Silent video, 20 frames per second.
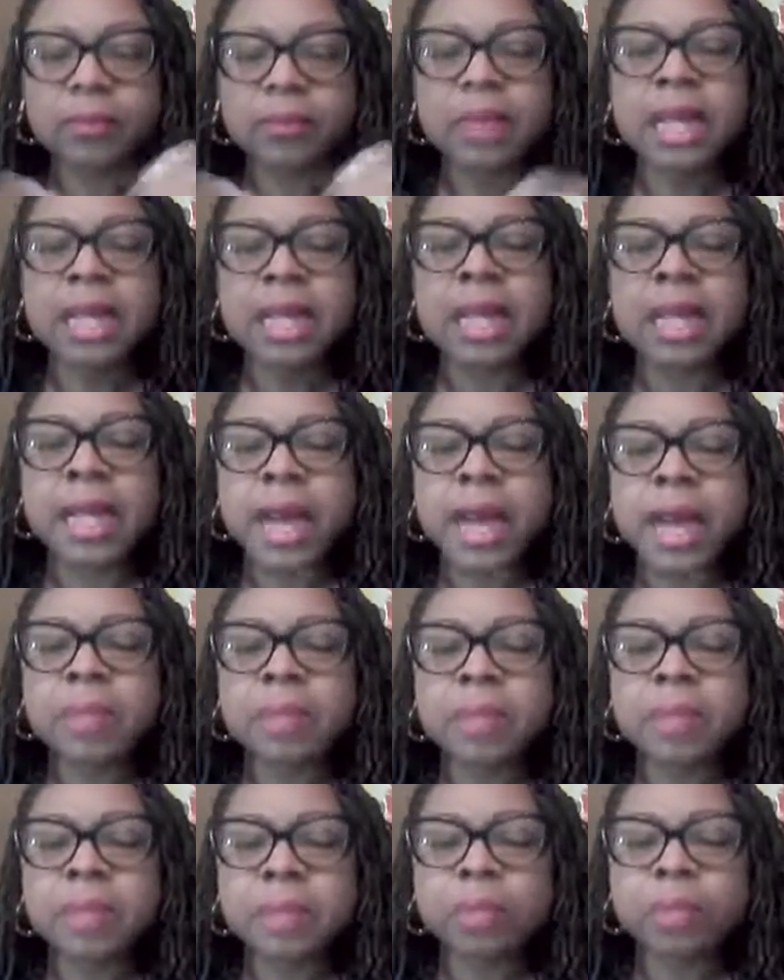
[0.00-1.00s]
And a lot of
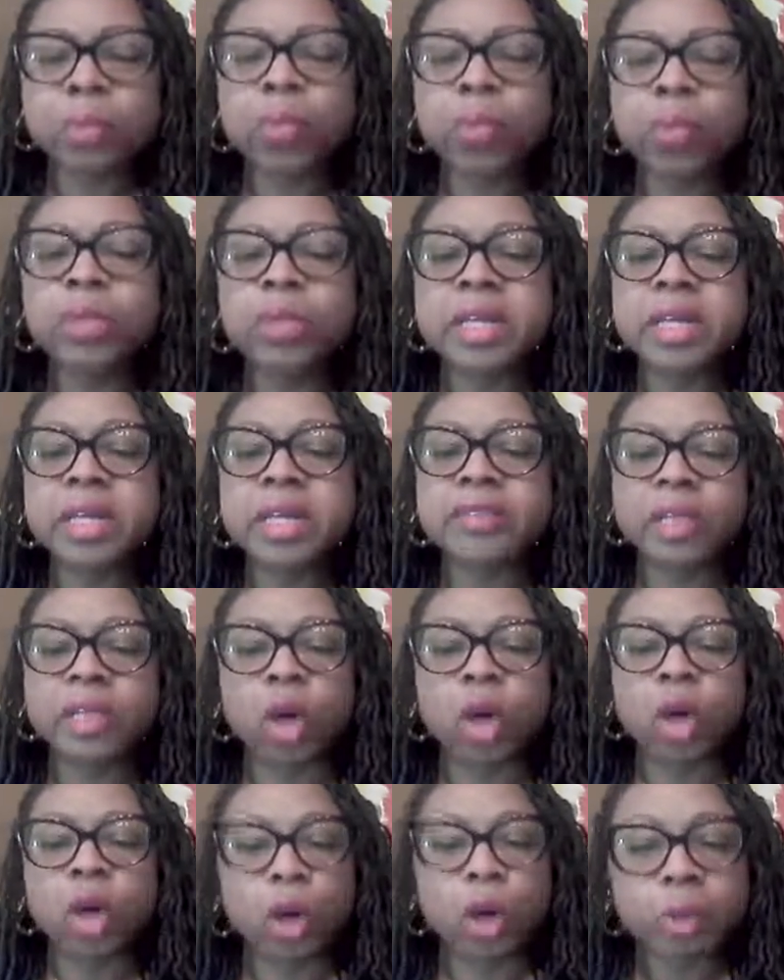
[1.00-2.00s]
people who live in
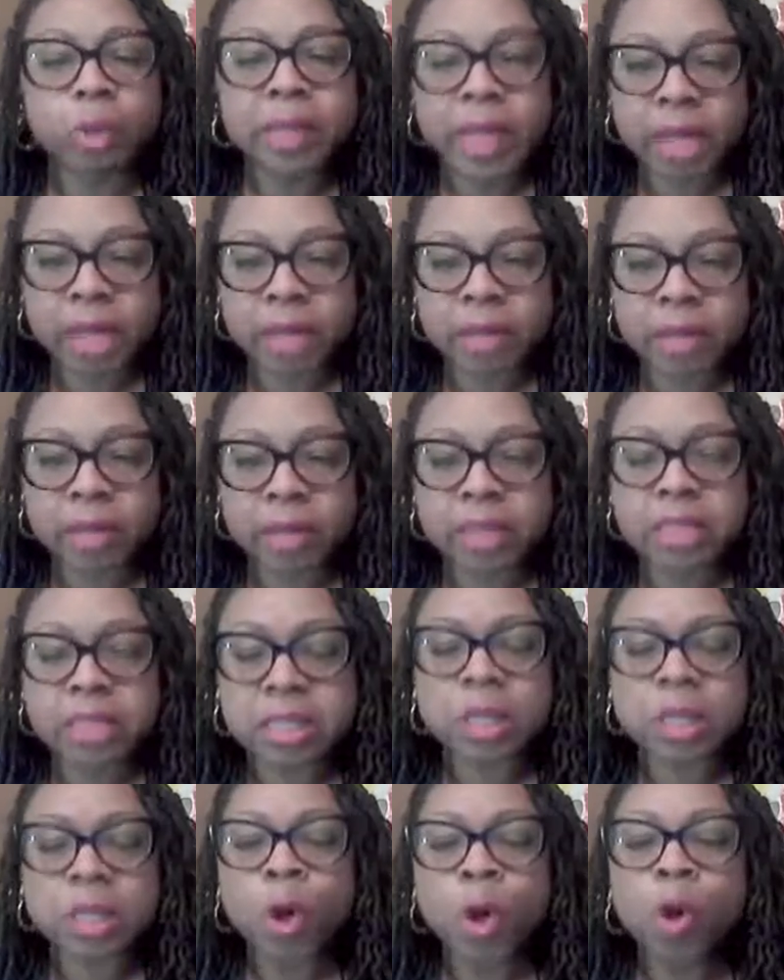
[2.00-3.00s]
urban areas,
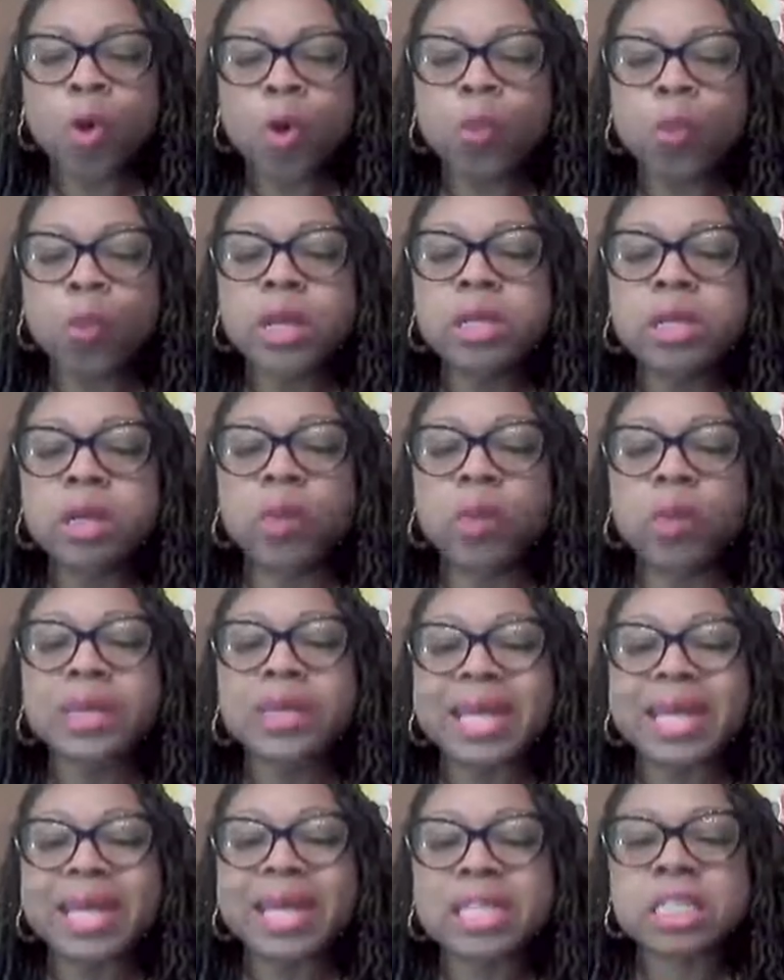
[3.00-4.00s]
we know we
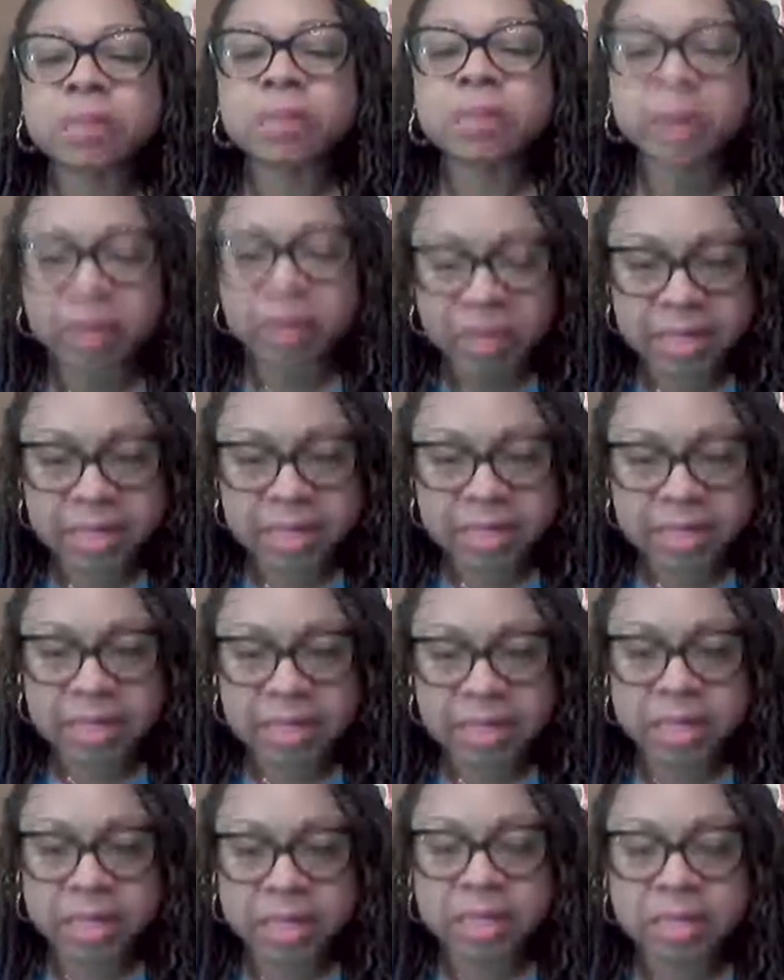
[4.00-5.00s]
experience
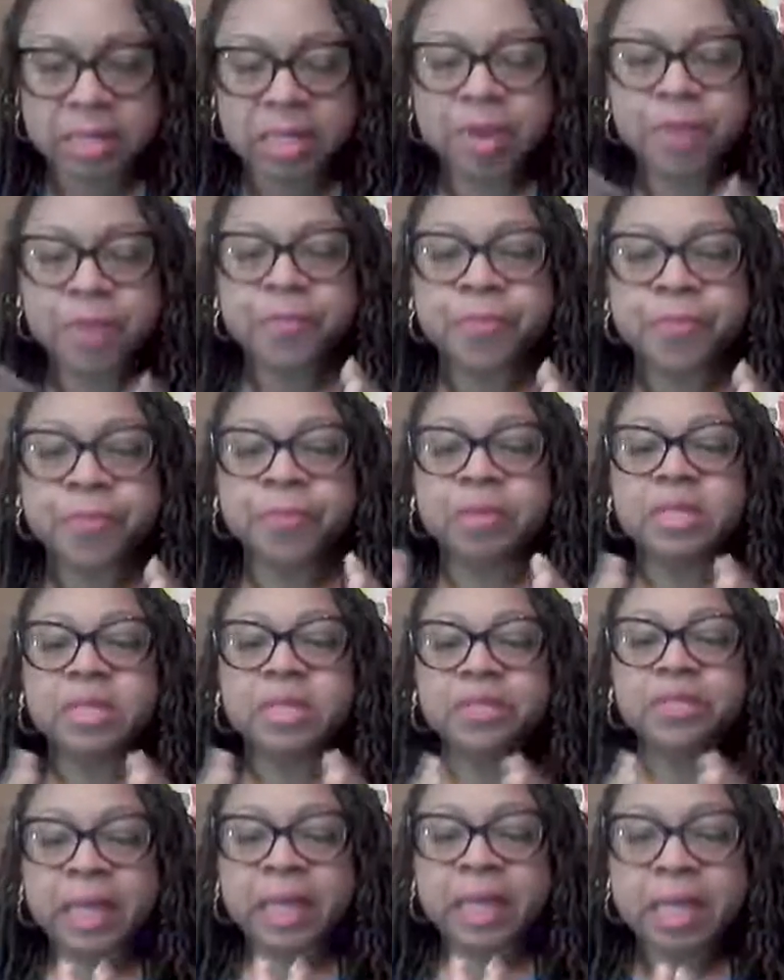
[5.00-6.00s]
this from
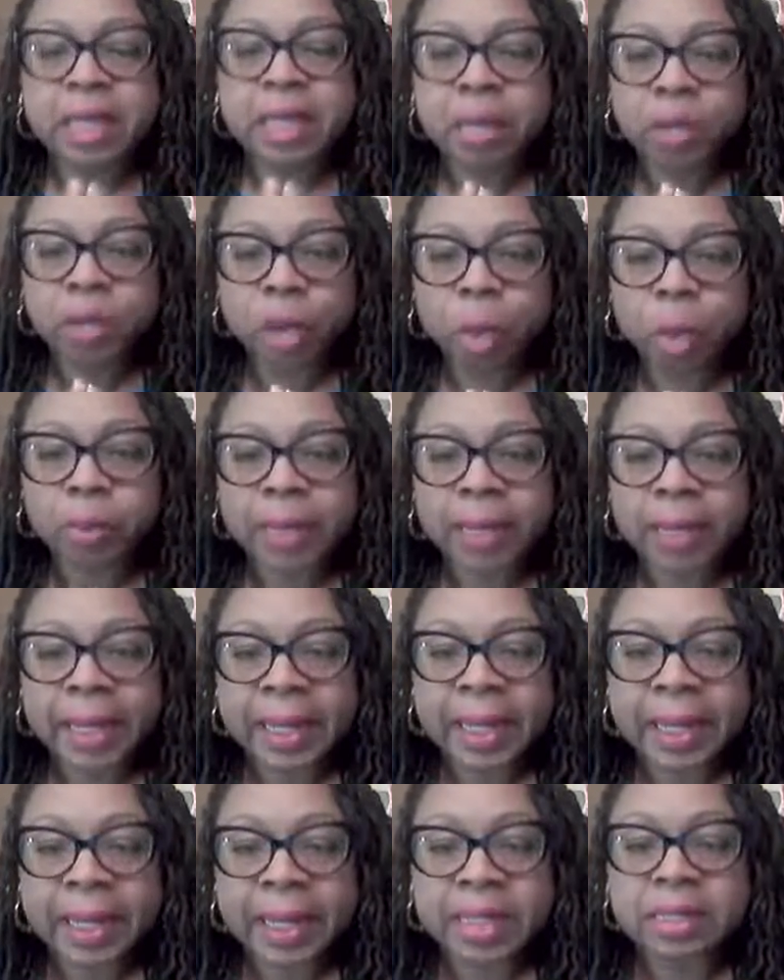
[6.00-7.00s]
different chemical
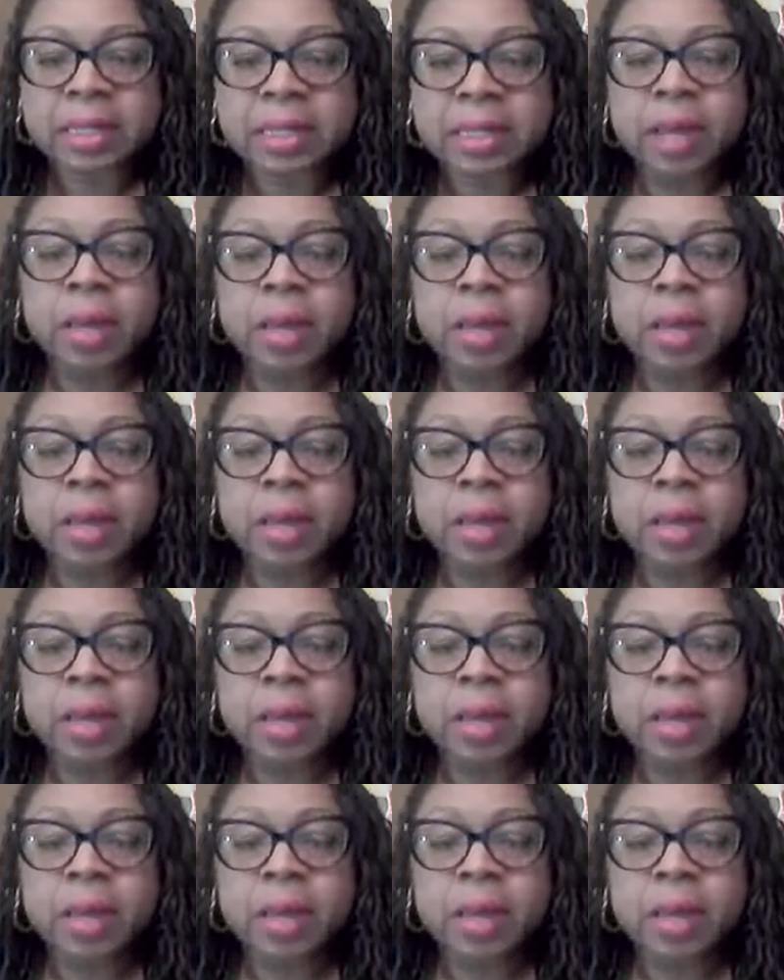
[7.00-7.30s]
plants,